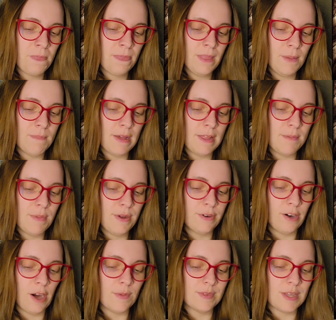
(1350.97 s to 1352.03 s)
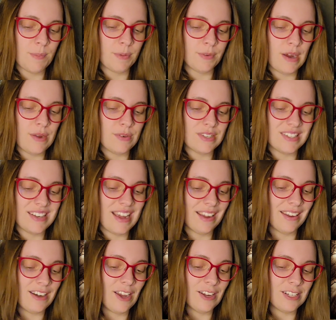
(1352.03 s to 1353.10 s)
Meli put her arms up around his neck
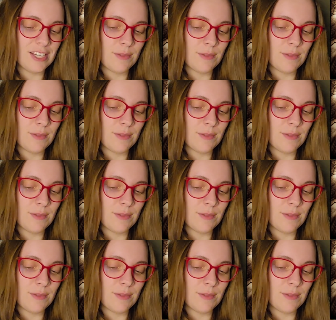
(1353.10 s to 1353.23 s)
and hugged